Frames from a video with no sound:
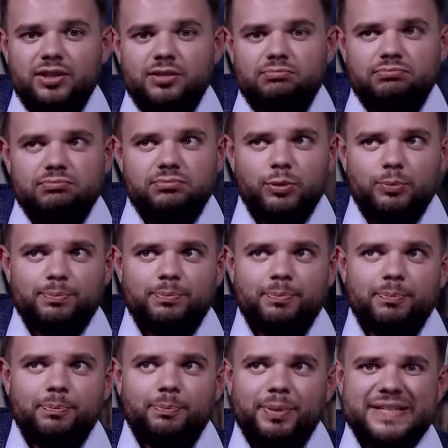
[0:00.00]
They are
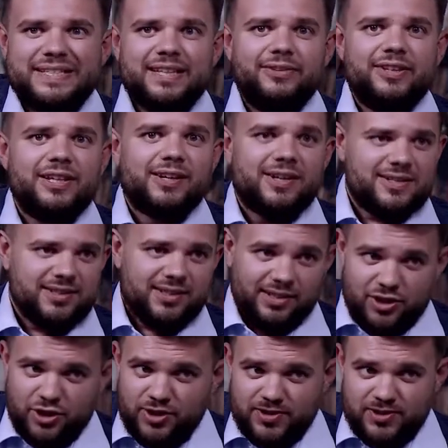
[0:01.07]
representatives of our different
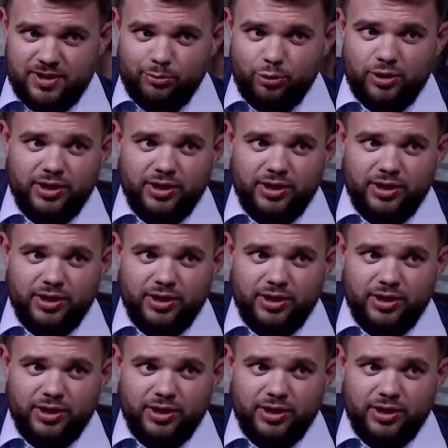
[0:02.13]
developments.